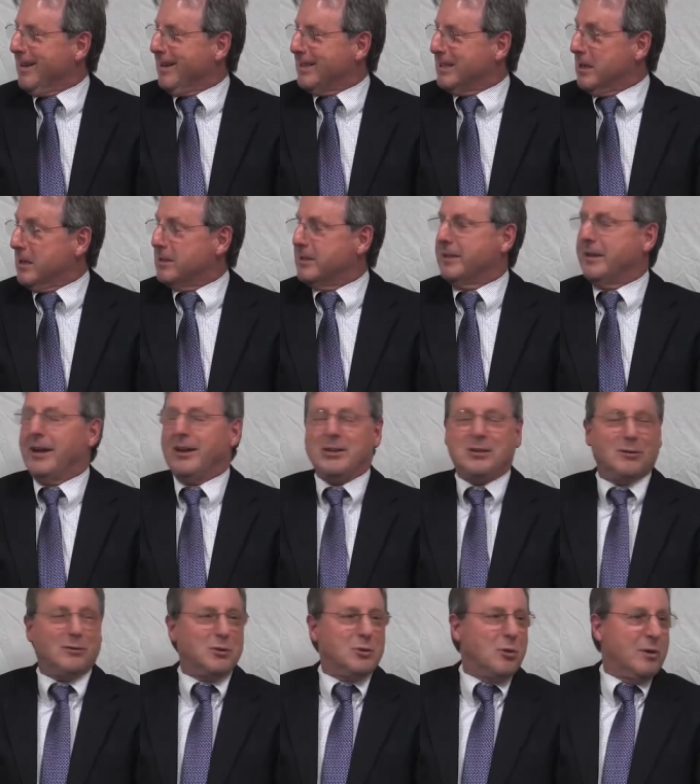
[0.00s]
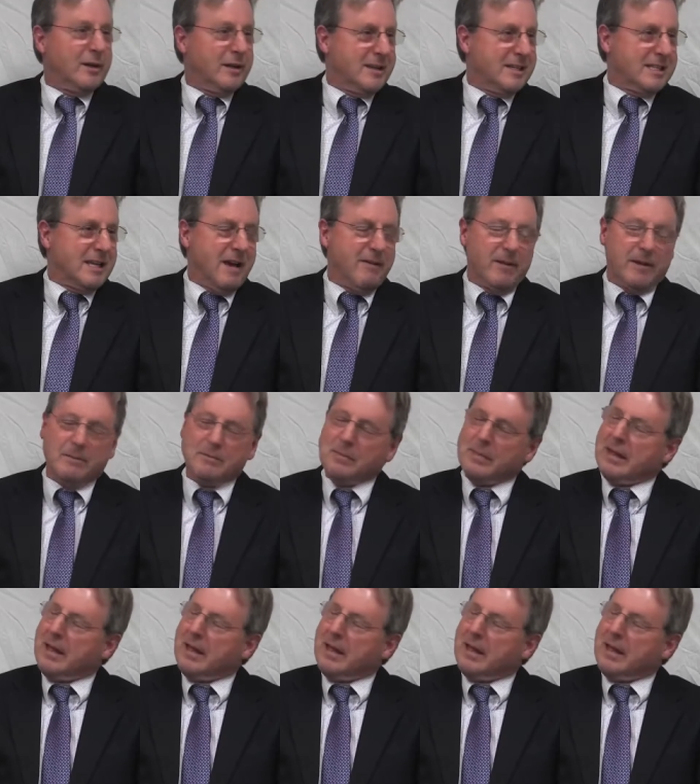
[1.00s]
since the age of 27.